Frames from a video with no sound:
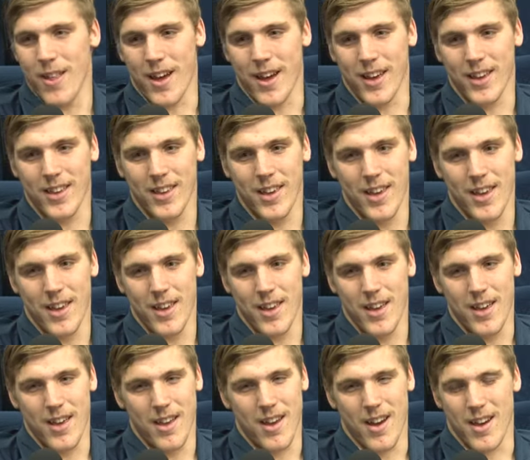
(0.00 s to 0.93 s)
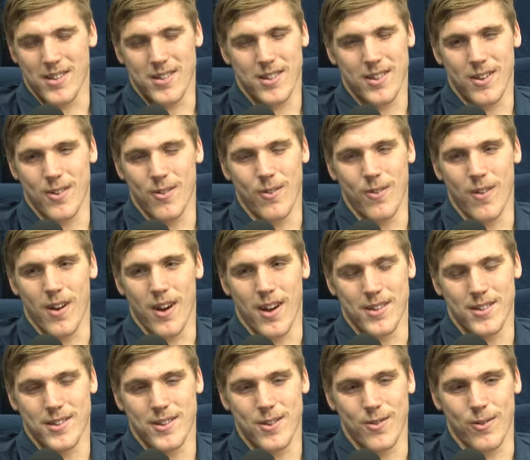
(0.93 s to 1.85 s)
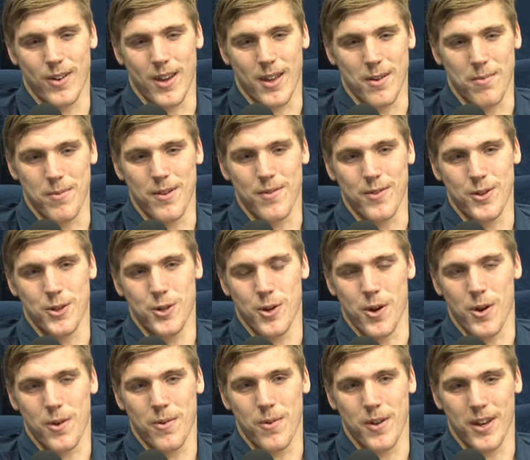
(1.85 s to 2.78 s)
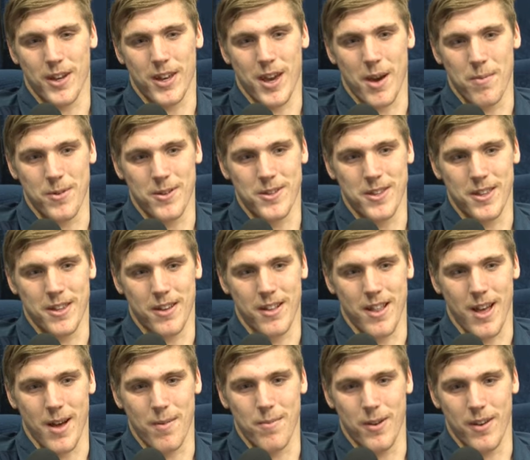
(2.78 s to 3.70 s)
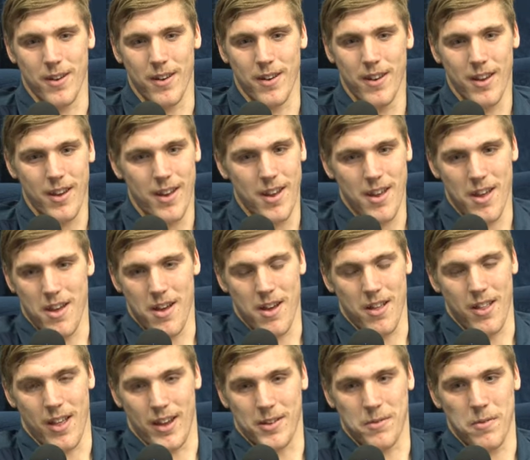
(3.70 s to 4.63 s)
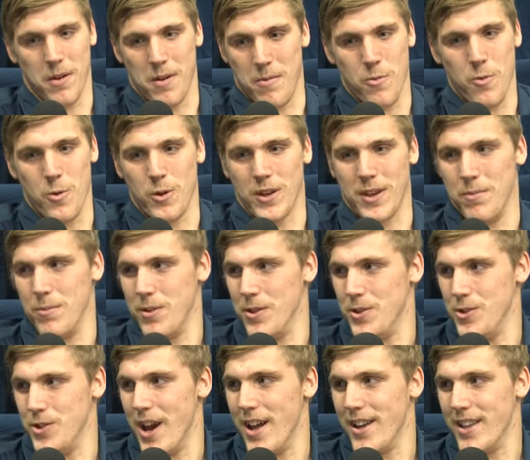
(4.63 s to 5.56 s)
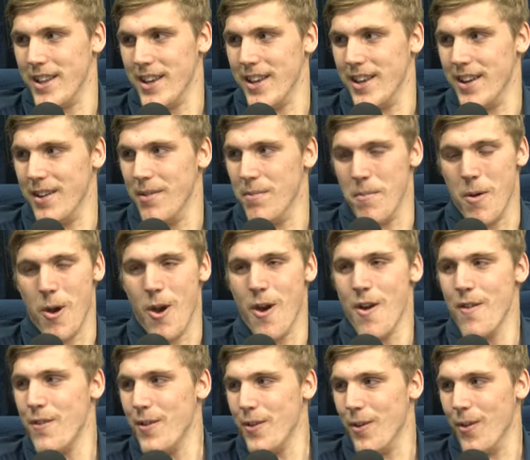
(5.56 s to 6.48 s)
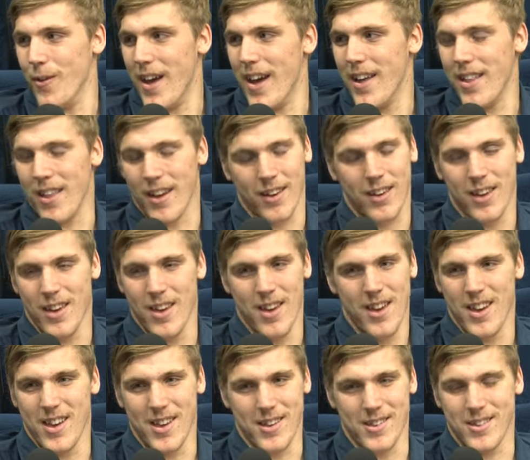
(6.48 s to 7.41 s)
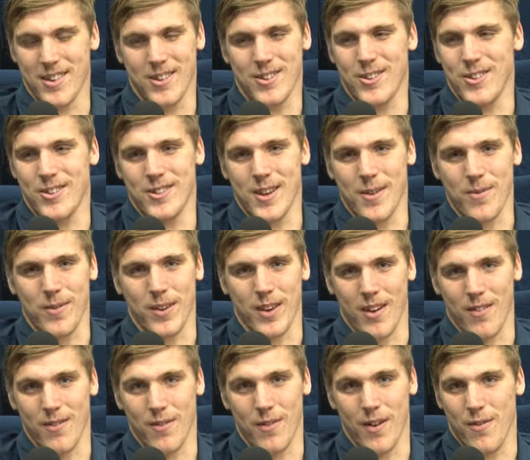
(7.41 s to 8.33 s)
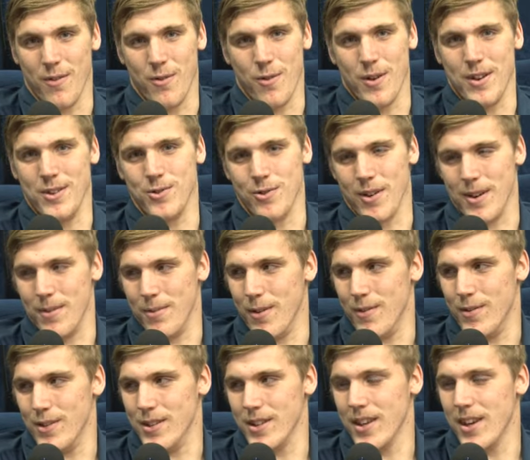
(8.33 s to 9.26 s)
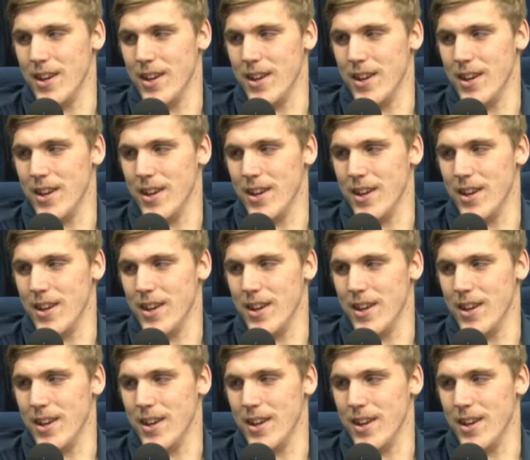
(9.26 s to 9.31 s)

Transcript: Like, I still I still get a bit of a shock when I come into the club and like I'm walking with Juddy and Murph and all that. Like, it's it's just something I've I've always dreamed of as a